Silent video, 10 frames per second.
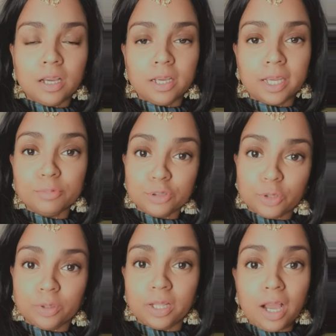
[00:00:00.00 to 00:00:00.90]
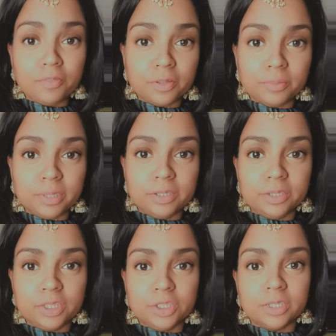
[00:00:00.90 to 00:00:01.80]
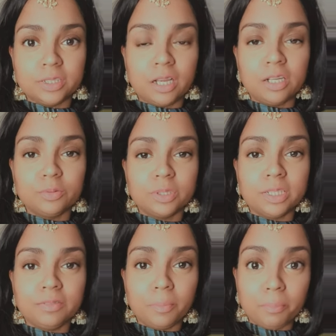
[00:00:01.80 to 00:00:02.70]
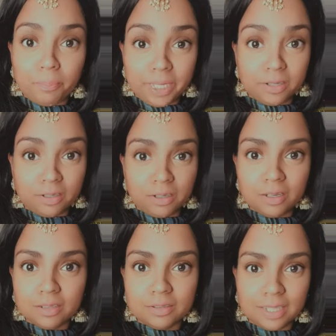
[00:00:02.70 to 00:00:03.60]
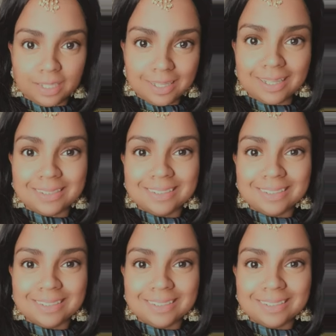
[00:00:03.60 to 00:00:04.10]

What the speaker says: came to know that after marriage his heart was even bigger than that.